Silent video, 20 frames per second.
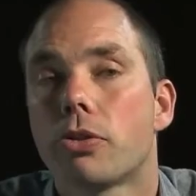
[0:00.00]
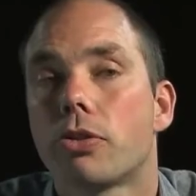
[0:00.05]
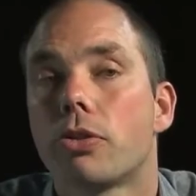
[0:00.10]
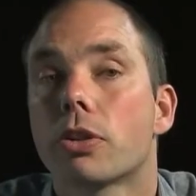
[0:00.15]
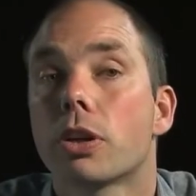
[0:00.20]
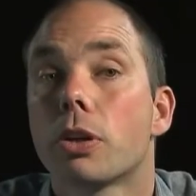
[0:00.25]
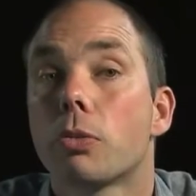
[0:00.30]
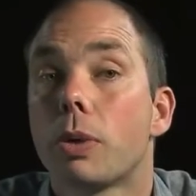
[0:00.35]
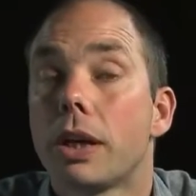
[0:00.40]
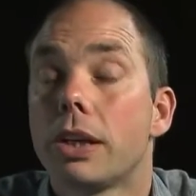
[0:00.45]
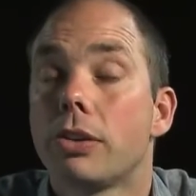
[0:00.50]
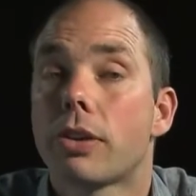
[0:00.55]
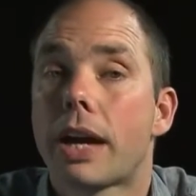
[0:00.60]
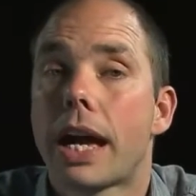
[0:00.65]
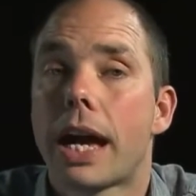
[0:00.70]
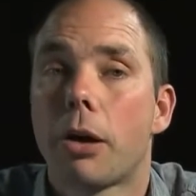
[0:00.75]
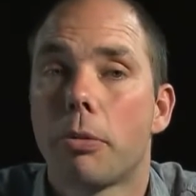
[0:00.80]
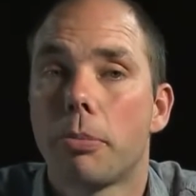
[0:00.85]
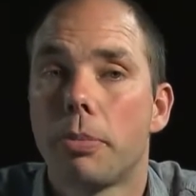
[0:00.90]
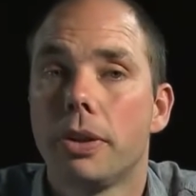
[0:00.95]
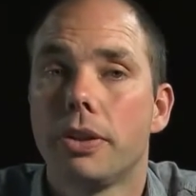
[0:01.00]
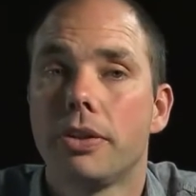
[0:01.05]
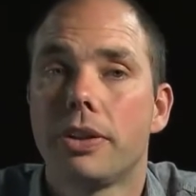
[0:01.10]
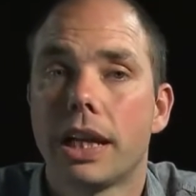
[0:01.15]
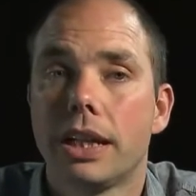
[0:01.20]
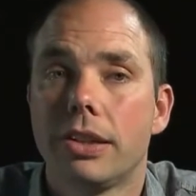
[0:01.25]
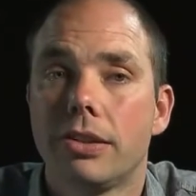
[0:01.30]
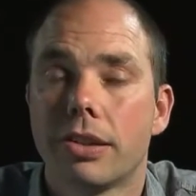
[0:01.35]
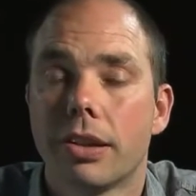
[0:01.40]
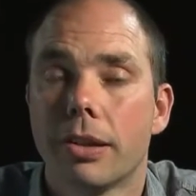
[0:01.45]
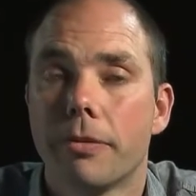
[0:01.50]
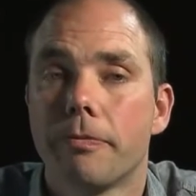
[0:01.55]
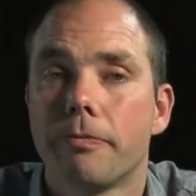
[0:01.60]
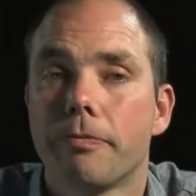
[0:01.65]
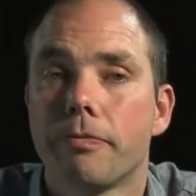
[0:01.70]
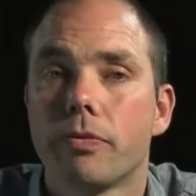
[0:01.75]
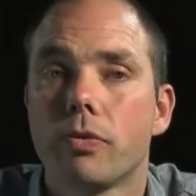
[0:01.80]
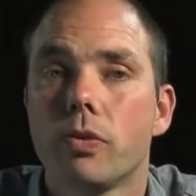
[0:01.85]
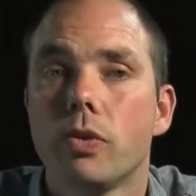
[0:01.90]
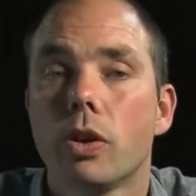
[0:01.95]
are a good way to output data,
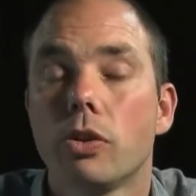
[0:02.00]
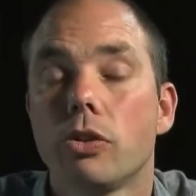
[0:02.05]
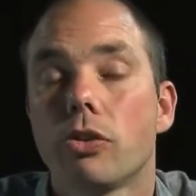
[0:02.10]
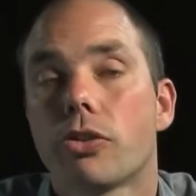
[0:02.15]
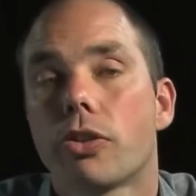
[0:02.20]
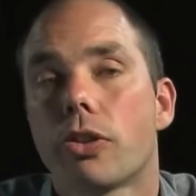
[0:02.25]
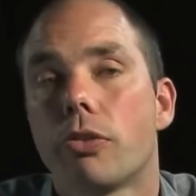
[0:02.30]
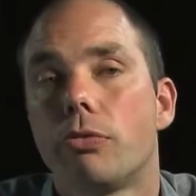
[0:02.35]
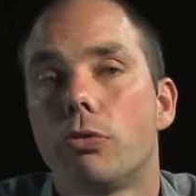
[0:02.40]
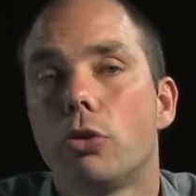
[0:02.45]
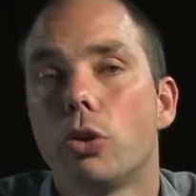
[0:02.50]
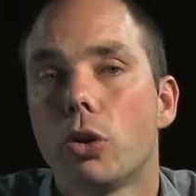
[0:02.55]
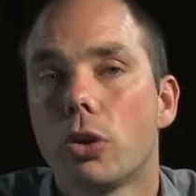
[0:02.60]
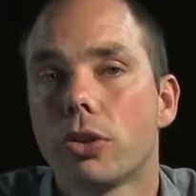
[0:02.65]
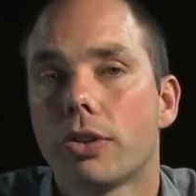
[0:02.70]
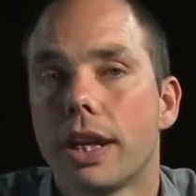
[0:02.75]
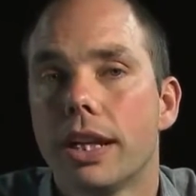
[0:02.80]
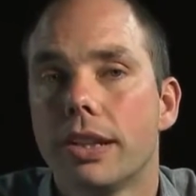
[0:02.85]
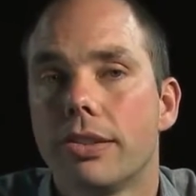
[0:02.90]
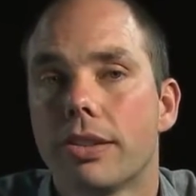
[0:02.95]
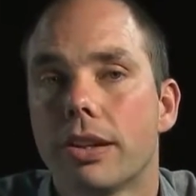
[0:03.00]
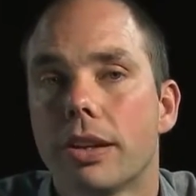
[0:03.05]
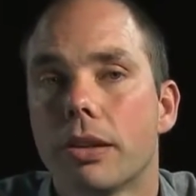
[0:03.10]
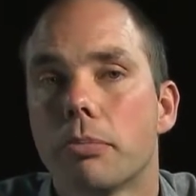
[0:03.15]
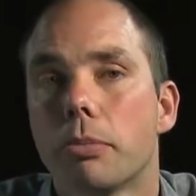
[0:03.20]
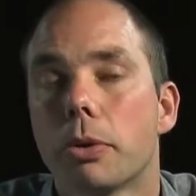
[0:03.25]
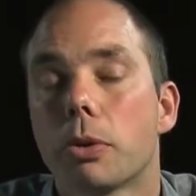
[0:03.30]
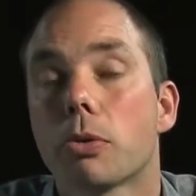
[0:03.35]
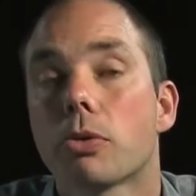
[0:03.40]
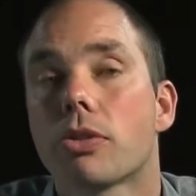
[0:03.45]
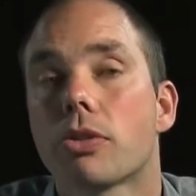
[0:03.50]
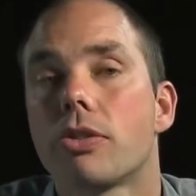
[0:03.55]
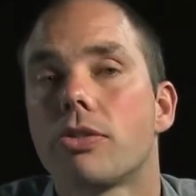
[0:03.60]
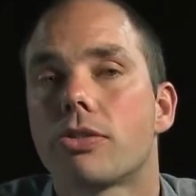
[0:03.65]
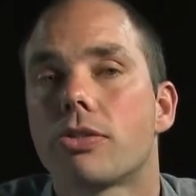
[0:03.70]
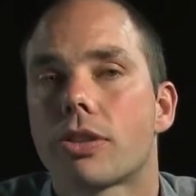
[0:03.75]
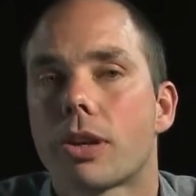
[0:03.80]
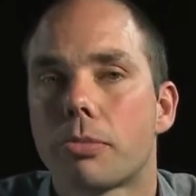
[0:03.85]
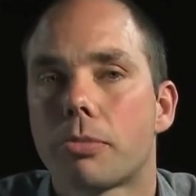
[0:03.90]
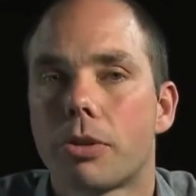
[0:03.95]
not just the raw data but also
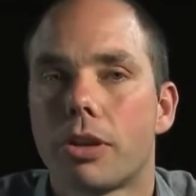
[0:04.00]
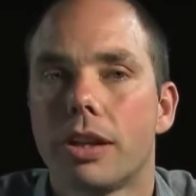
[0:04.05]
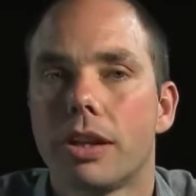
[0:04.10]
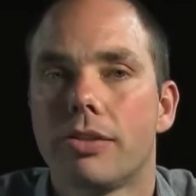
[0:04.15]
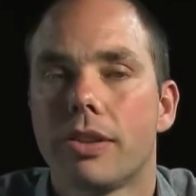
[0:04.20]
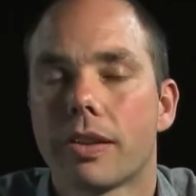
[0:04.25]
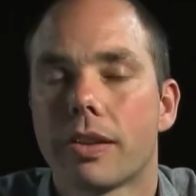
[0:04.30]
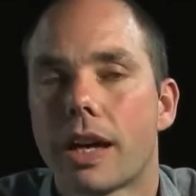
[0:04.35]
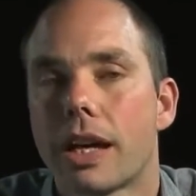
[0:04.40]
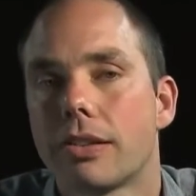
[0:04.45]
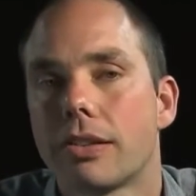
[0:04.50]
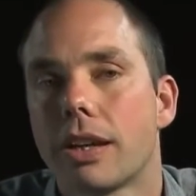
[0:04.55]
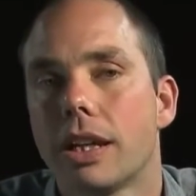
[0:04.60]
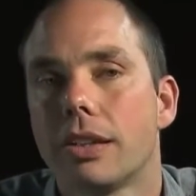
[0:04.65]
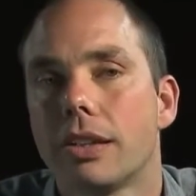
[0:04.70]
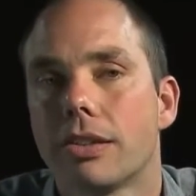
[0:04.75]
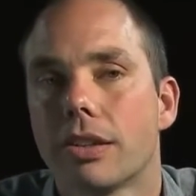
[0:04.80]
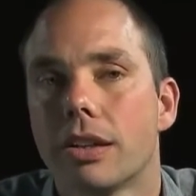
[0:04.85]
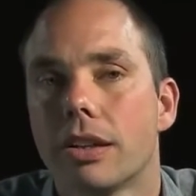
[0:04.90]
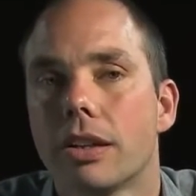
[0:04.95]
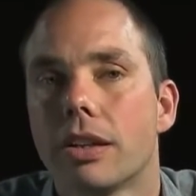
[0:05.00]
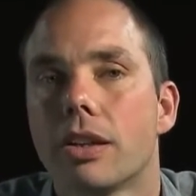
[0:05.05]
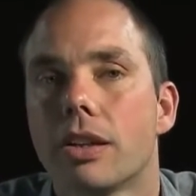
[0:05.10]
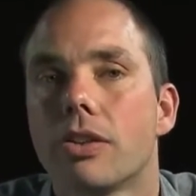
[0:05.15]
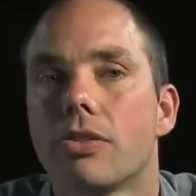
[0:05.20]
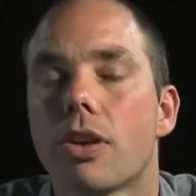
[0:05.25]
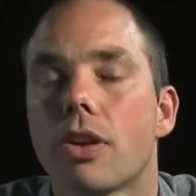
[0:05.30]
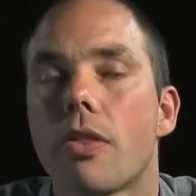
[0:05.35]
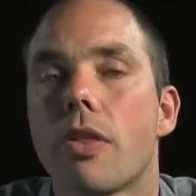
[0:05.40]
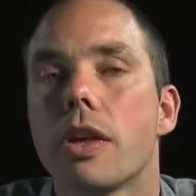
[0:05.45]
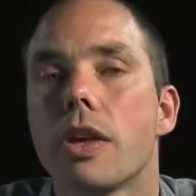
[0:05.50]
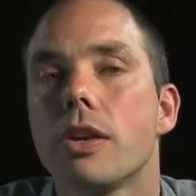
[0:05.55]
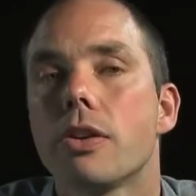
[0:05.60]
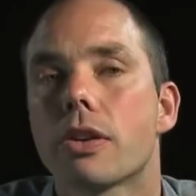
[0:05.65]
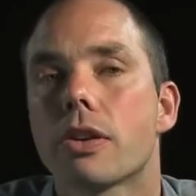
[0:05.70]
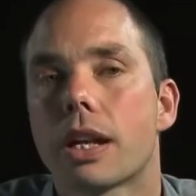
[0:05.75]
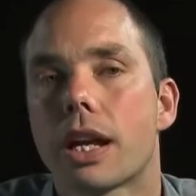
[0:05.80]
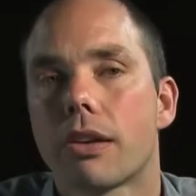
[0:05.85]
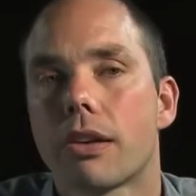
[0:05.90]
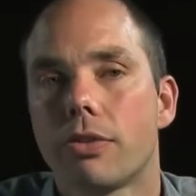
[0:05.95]
summarising that data so that you
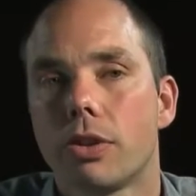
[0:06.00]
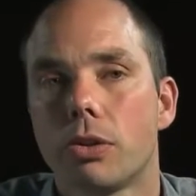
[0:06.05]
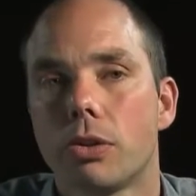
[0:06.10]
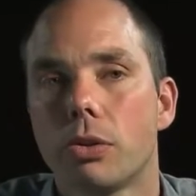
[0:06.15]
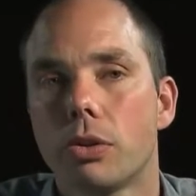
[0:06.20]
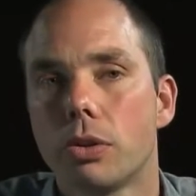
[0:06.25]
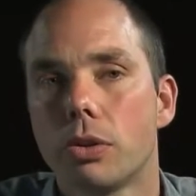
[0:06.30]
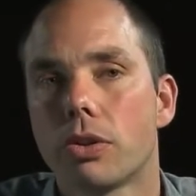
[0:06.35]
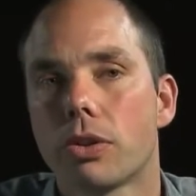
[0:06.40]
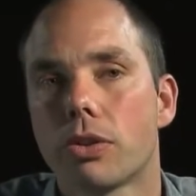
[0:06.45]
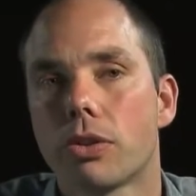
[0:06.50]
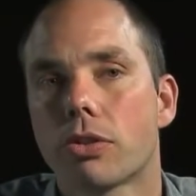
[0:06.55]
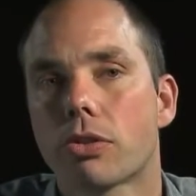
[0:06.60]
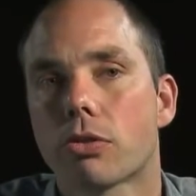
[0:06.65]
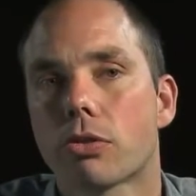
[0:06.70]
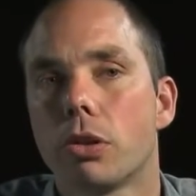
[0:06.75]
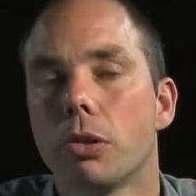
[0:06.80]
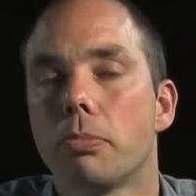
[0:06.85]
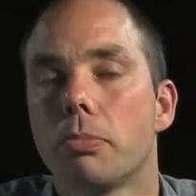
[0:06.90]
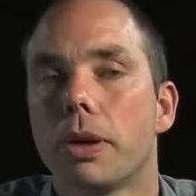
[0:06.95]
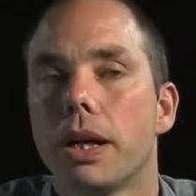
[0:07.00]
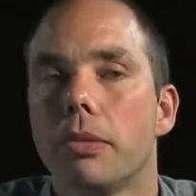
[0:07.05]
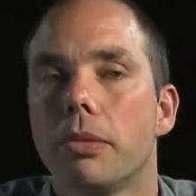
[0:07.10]
can have your orders grouped by